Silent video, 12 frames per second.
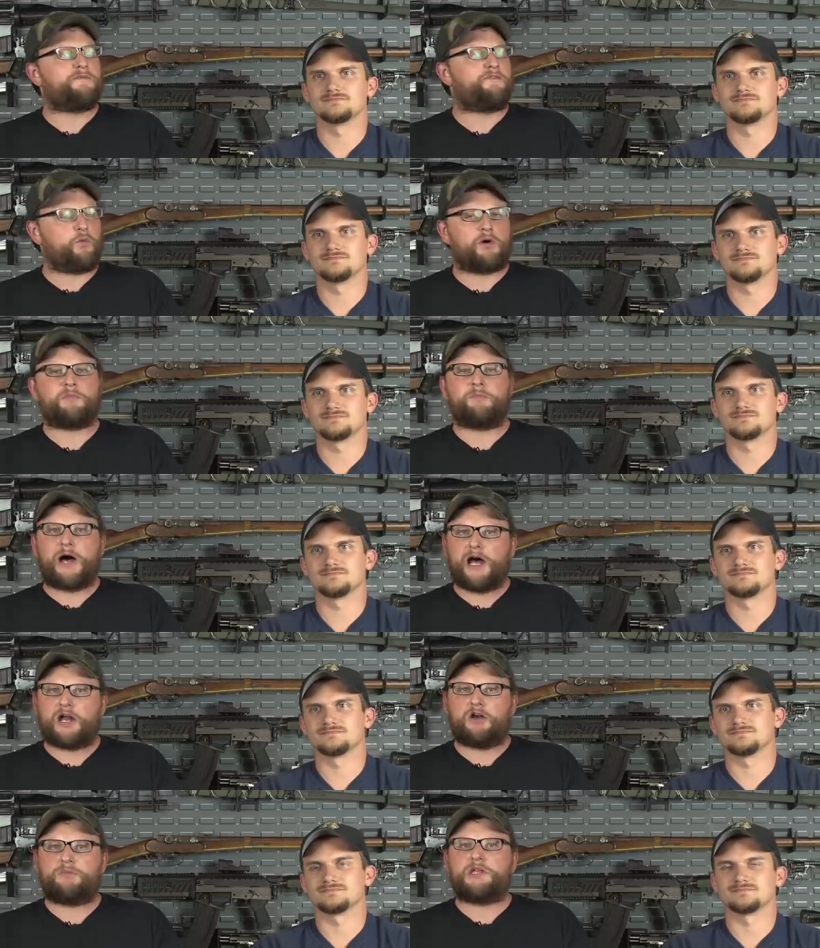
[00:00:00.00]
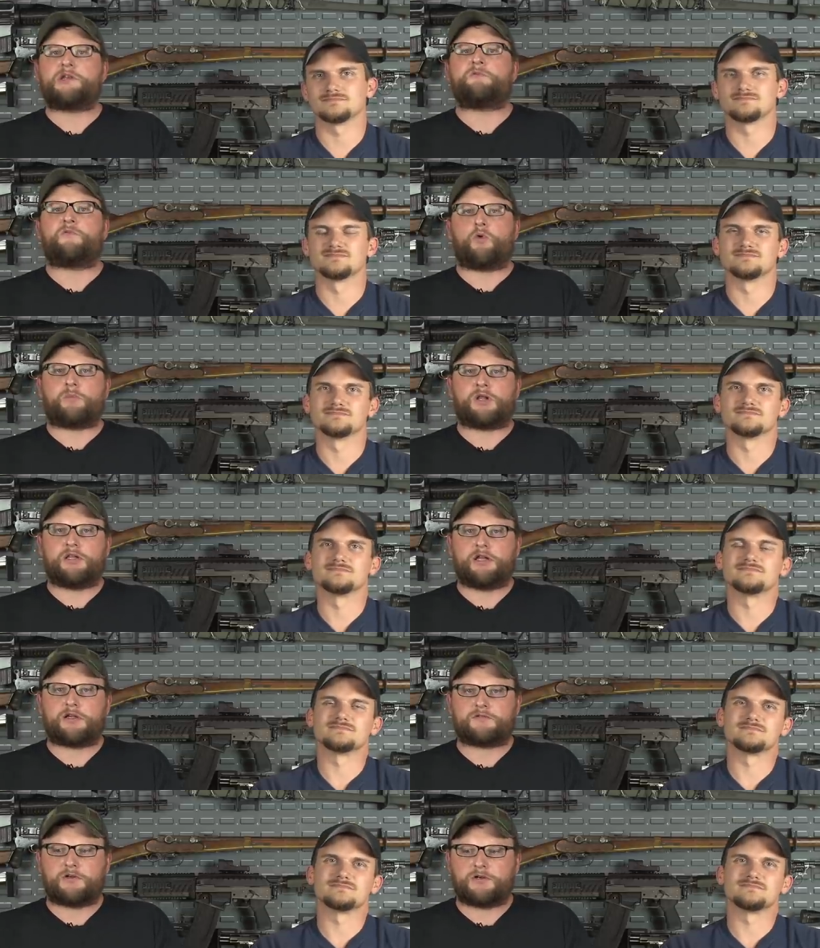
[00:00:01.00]
Speaker 1: informed buyer. Be an informed
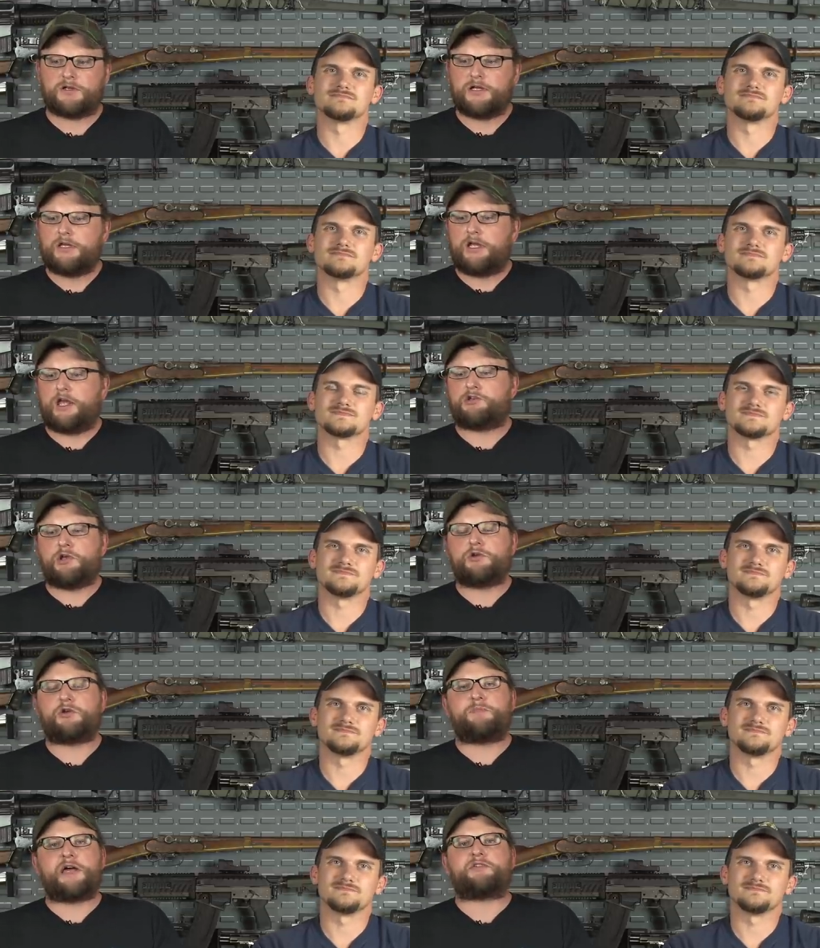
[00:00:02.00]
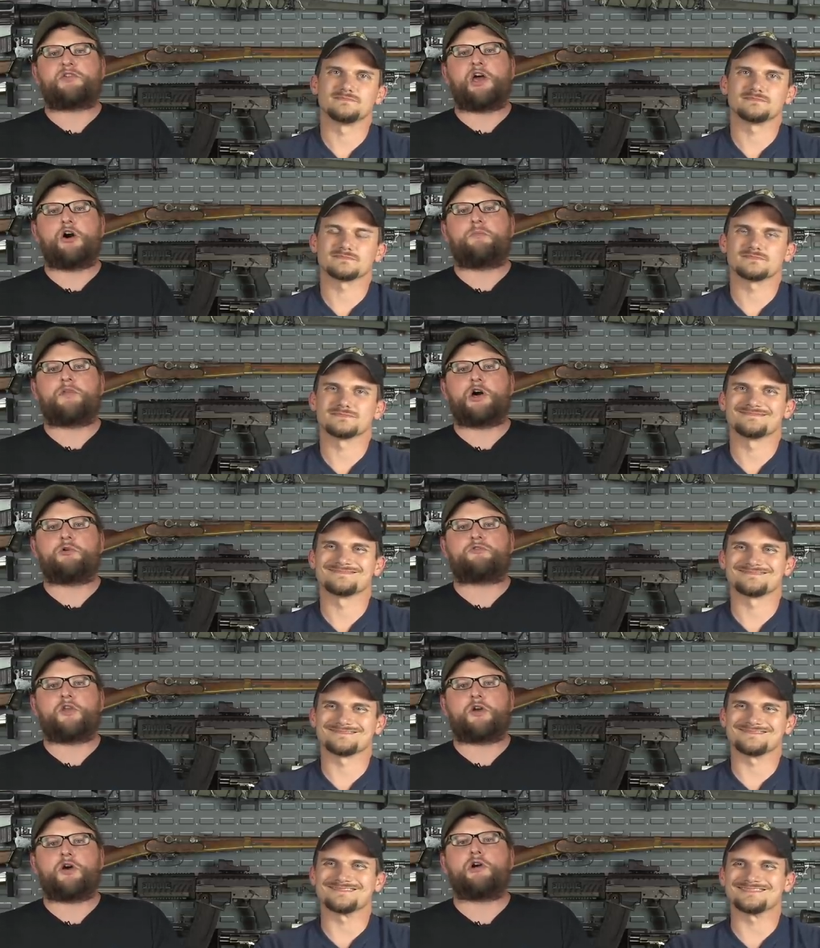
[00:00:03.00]
collector. And do your best to help those
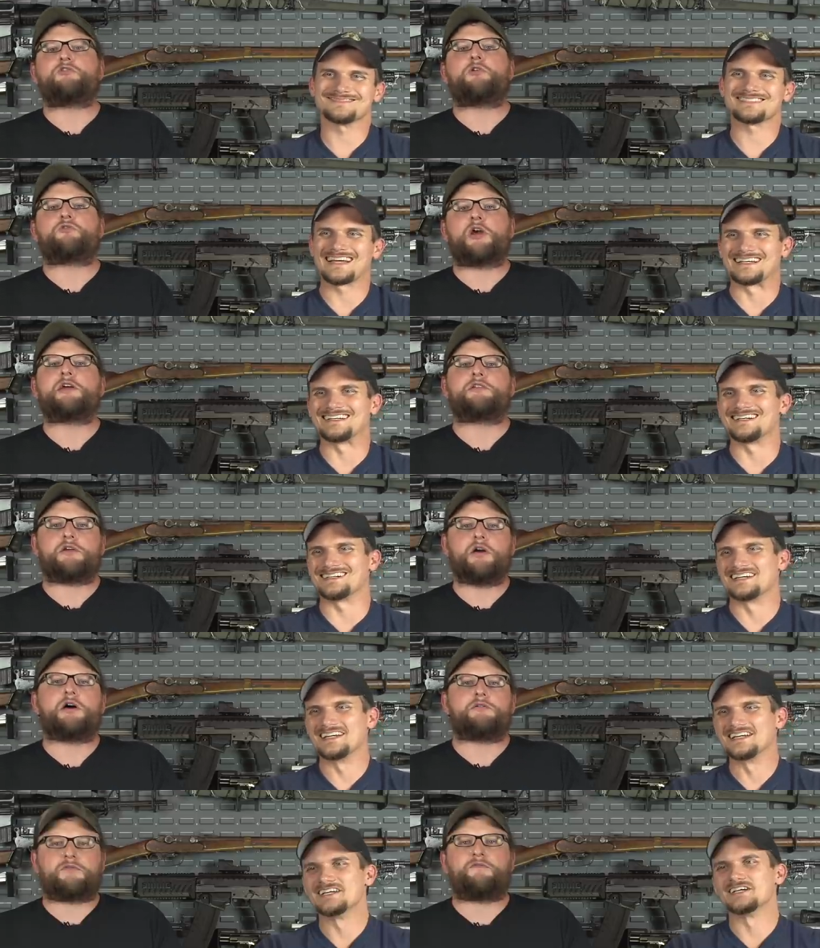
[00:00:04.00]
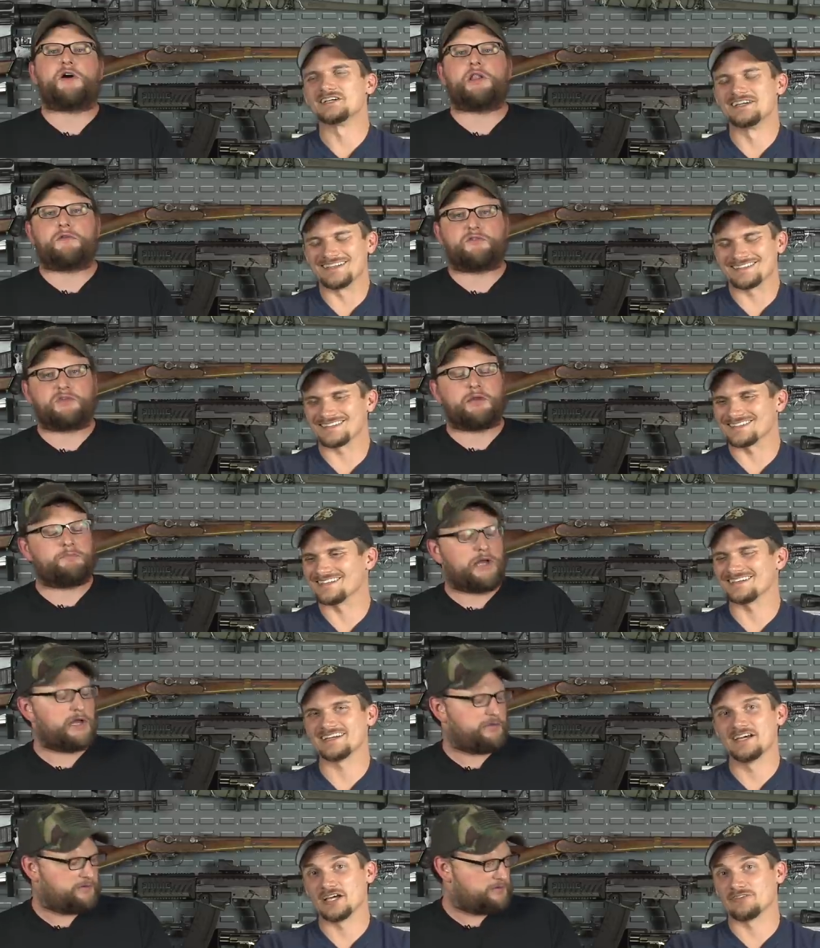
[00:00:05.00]
that are also trying to, uh, to follow the same
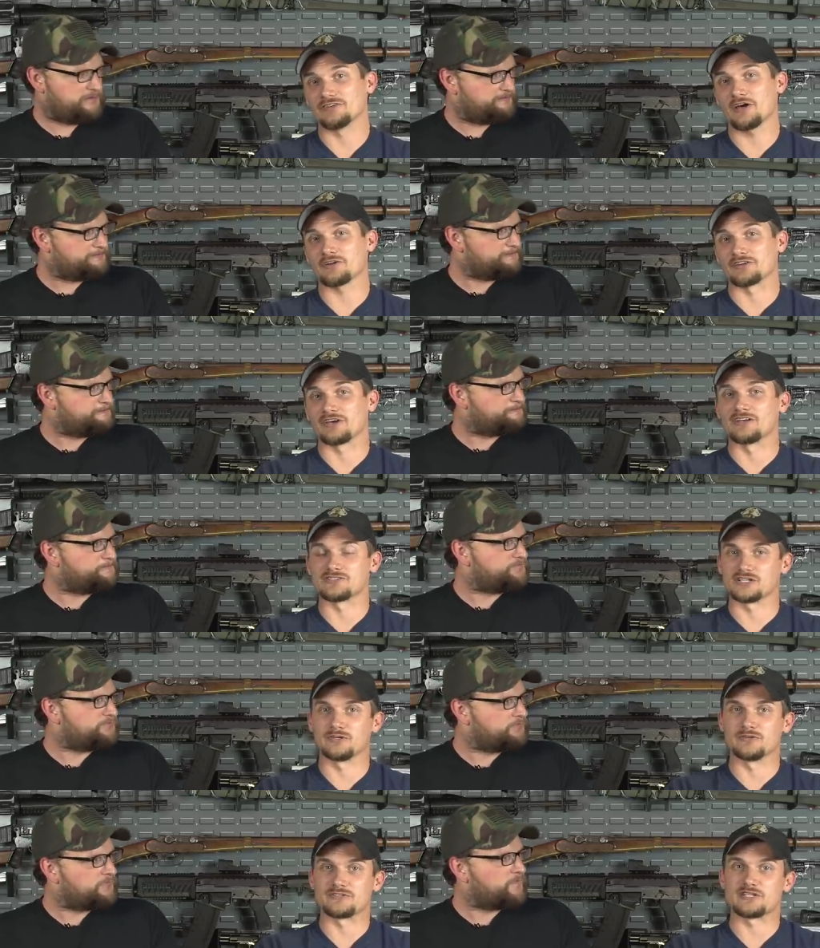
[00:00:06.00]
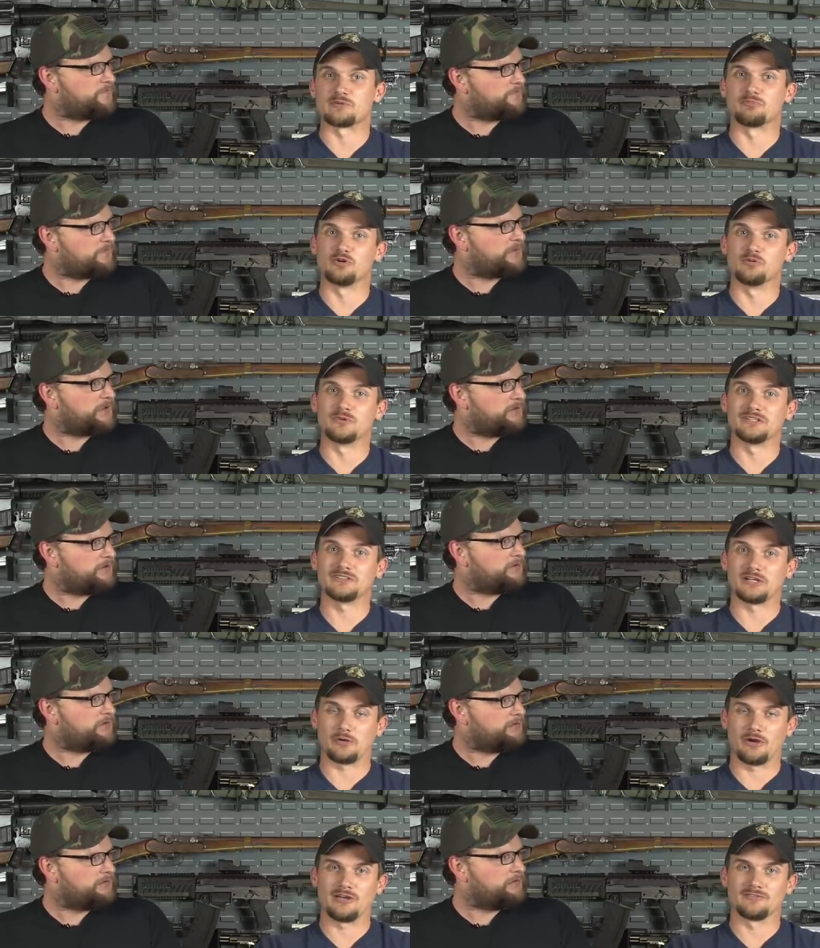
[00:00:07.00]
Speaker 2: path. If you go to the gun show and you see a Puma
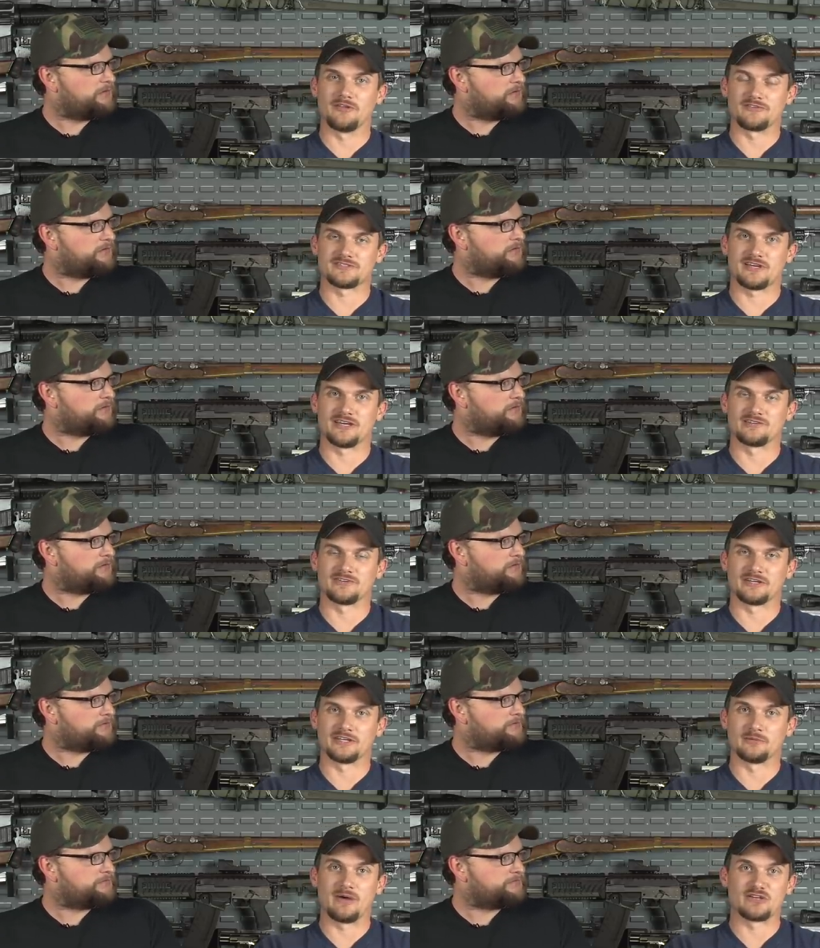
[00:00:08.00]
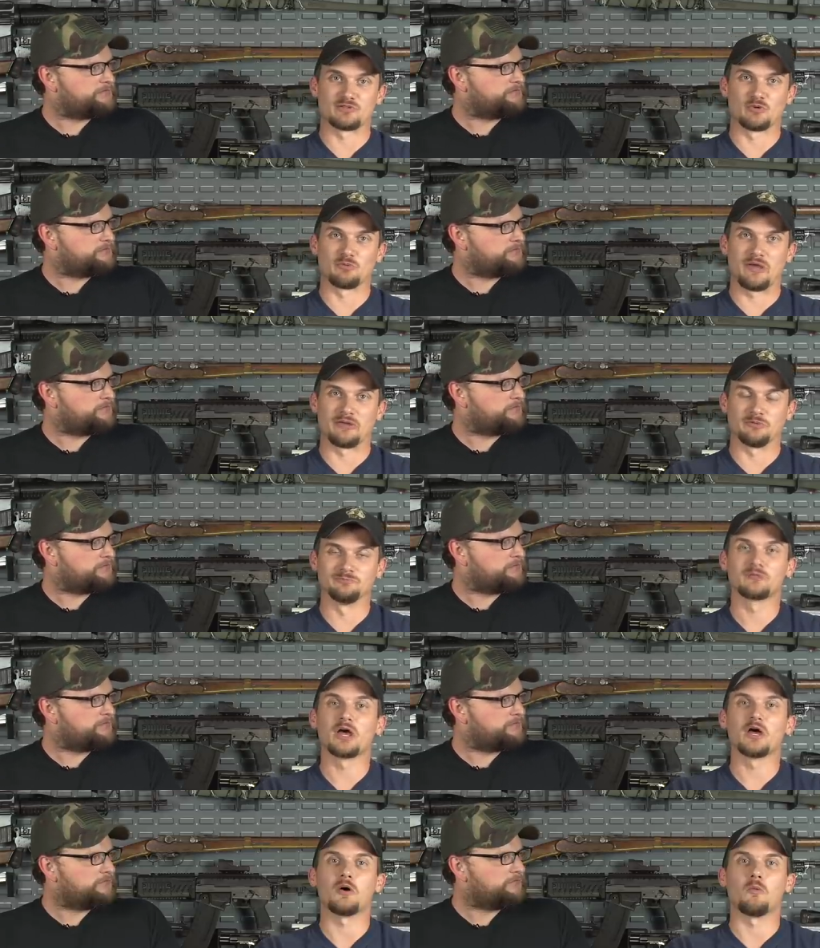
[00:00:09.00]
engraved on the side of a, a Mauser broom handle,
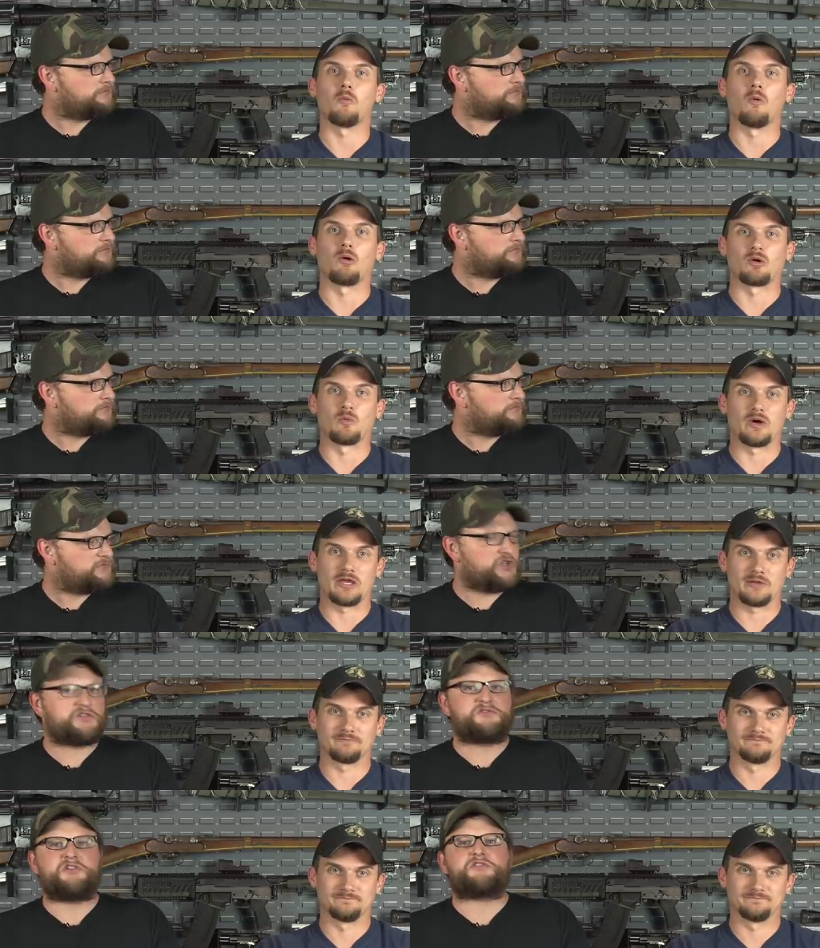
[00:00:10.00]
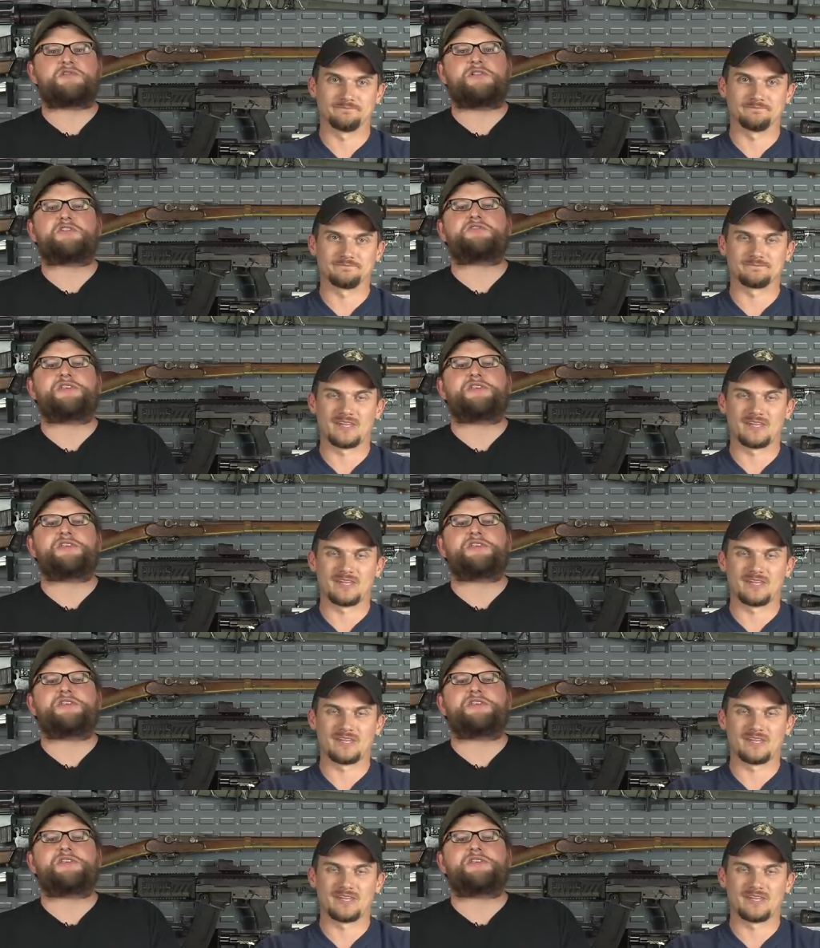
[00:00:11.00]
walk away. Just, just, just